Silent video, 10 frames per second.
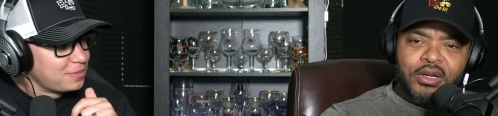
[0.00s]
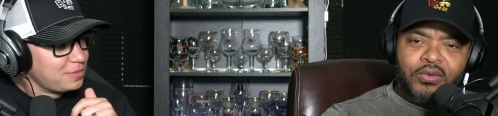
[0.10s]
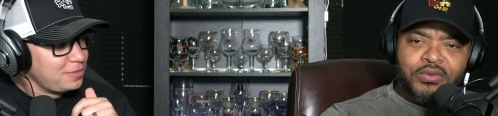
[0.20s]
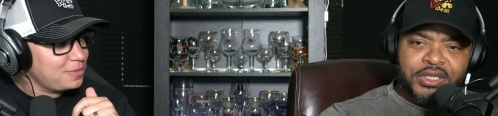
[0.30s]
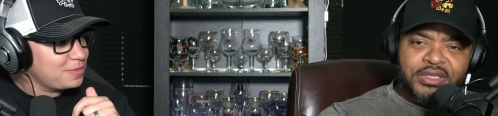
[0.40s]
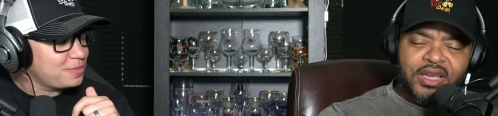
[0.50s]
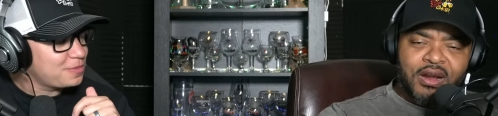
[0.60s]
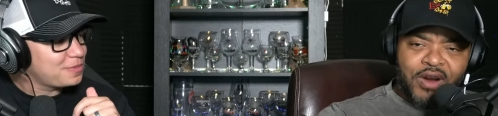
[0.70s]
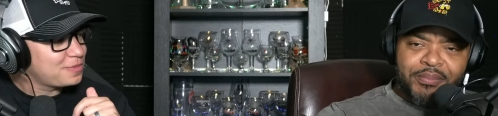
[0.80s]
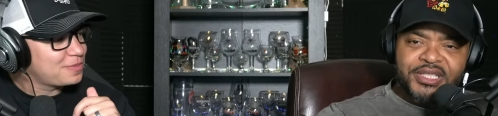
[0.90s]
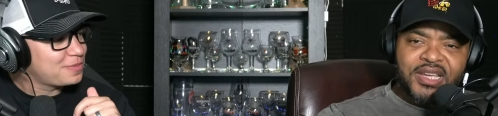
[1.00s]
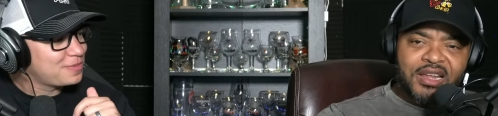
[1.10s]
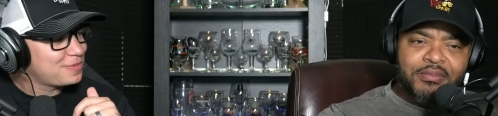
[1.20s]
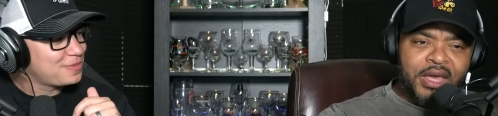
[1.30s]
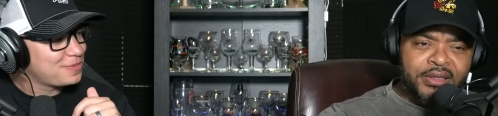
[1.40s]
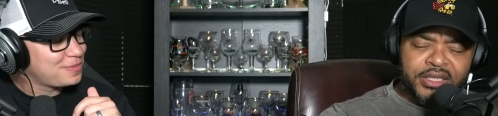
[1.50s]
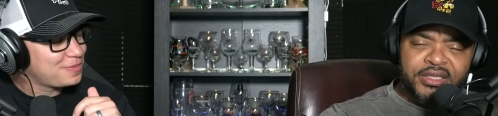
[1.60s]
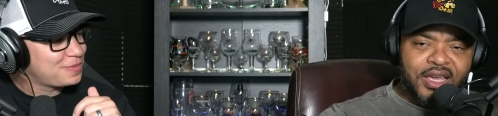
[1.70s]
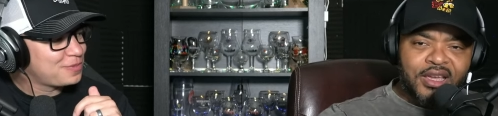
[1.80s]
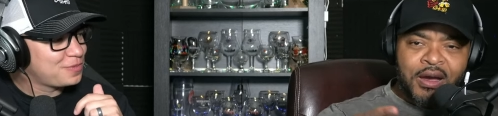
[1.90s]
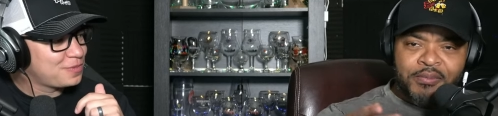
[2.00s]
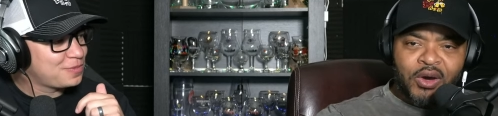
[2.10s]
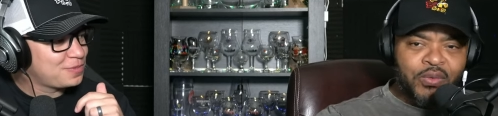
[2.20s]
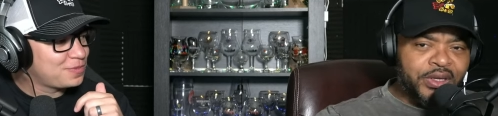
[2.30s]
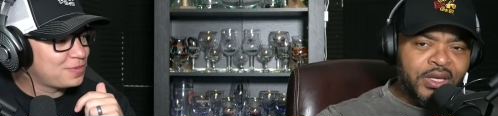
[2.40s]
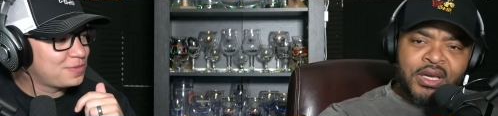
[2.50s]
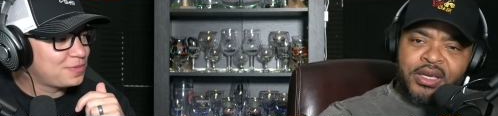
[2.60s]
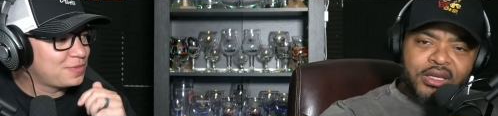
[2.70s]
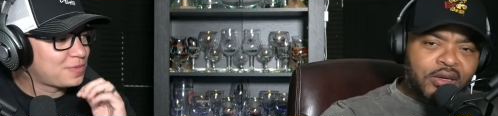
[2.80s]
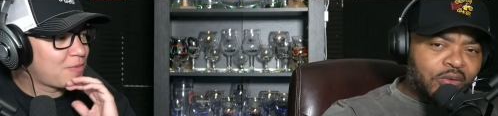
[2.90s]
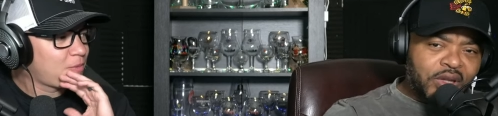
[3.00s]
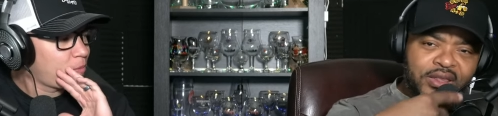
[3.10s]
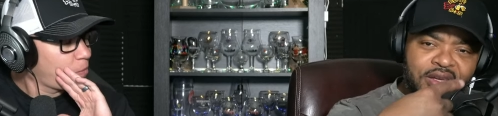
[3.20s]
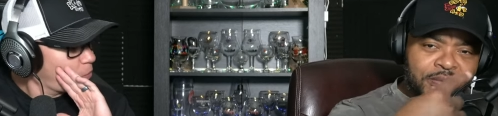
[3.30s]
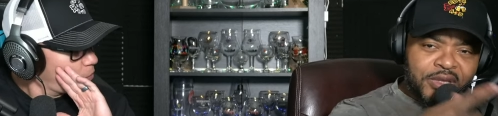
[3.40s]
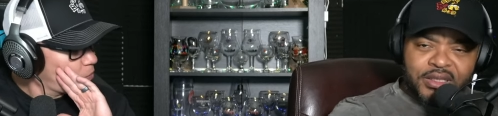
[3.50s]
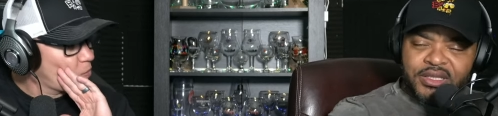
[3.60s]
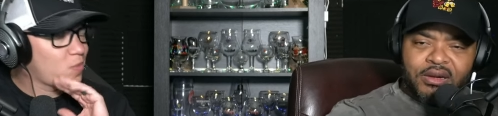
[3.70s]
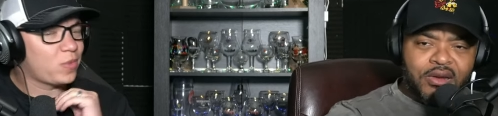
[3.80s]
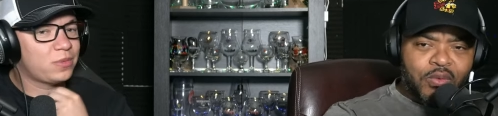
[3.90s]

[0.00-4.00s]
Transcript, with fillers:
Speaker 1: you know, just like I'm right beside him, man. Just like um, knowing, you know, like the um things that are